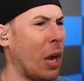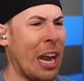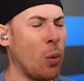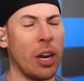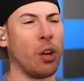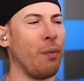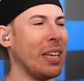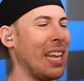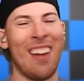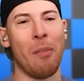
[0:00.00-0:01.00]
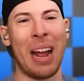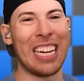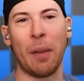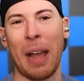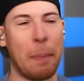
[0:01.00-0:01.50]
I don't want to confess that. Never mind.
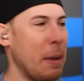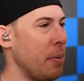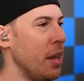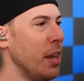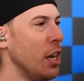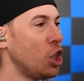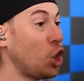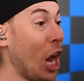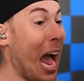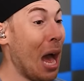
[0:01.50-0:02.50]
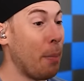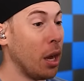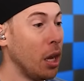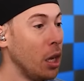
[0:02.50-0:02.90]
Take it back, Peep. Chub!